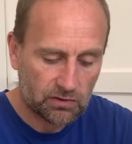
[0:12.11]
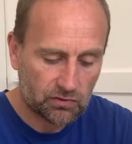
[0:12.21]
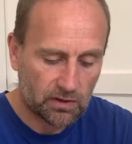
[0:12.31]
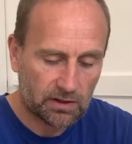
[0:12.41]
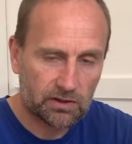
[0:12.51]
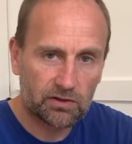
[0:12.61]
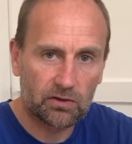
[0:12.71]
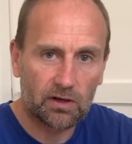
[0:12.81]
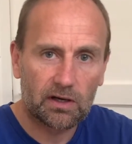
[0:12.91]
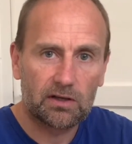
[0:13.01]
trying to
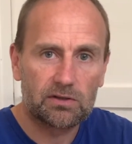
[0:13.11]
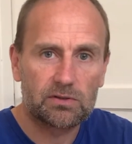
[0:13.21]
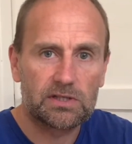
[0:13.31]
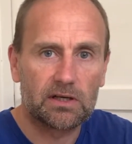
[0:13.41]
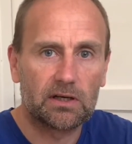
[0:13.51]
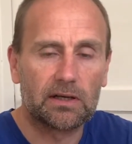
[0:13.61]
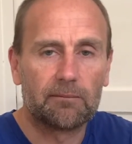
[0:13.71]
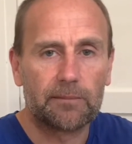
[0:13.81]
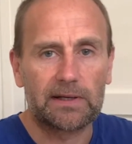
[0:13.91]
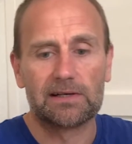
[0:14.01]
cure UTI
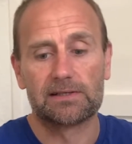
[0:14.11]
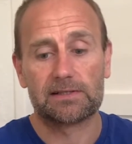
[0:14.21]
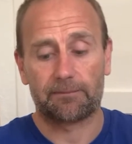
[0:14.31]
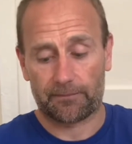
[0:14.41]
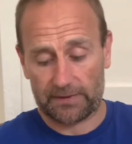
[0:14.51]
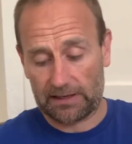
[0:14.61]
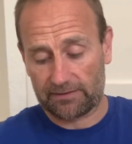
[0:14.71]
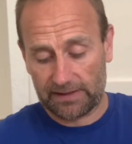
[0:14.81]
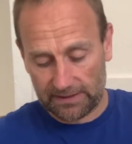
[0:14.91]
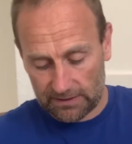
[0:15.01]
because I
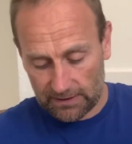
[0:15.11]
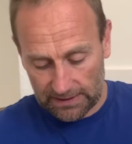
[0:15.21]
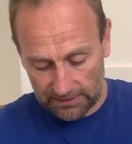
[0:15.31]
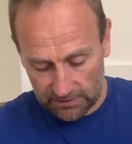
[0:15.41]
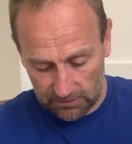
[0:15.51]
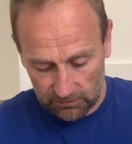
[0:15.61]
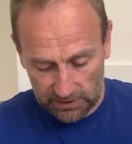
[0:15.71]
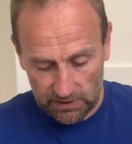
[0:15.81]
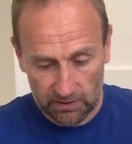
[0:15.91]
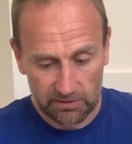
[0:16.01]
think that I had a
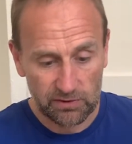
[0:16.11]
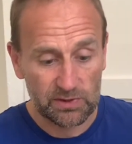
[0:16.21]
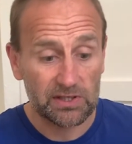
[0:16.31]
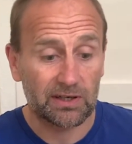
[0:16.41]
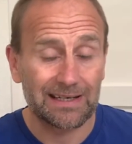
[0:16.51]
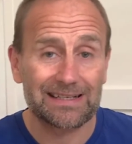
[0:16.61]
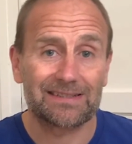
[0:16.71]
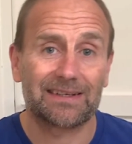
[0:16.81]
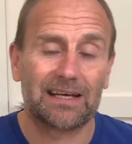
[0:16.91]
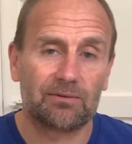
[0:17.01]
recurring UTI because
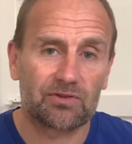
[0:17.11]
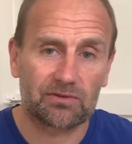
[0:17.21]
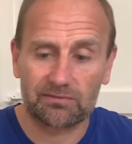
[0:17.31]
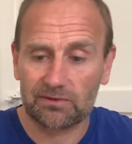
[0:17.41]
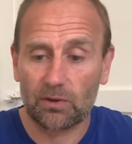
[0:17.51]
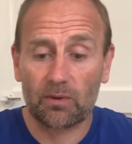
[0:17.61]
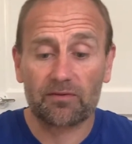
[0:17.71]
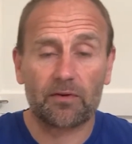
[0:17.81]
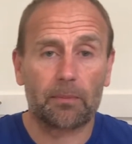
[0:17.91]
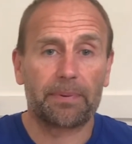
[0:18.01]
I kept going
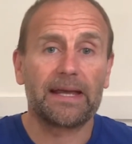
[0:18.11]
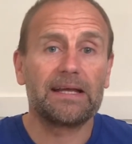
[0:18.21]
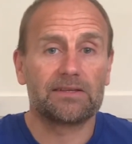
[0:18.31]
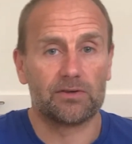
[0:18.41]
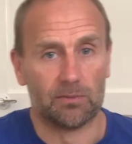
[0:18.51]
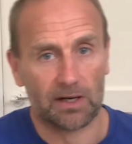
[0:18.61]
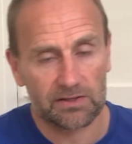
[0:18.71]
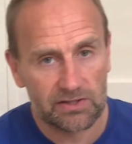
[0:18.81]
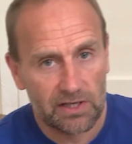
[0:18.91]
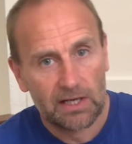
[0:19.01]
for the pee too
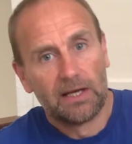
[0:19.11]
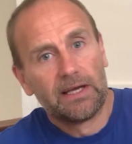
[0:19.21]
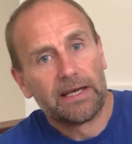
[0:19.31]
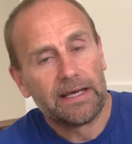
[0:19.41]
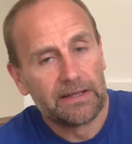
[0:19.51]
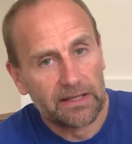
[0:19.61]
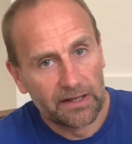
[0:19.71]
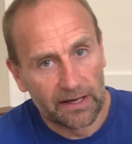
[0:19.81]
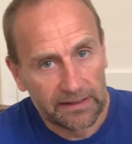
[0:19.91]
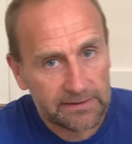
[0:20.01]
much in the
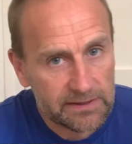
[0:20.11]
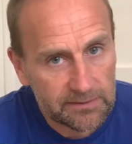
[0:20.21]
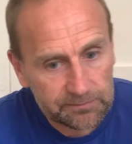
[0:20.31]
night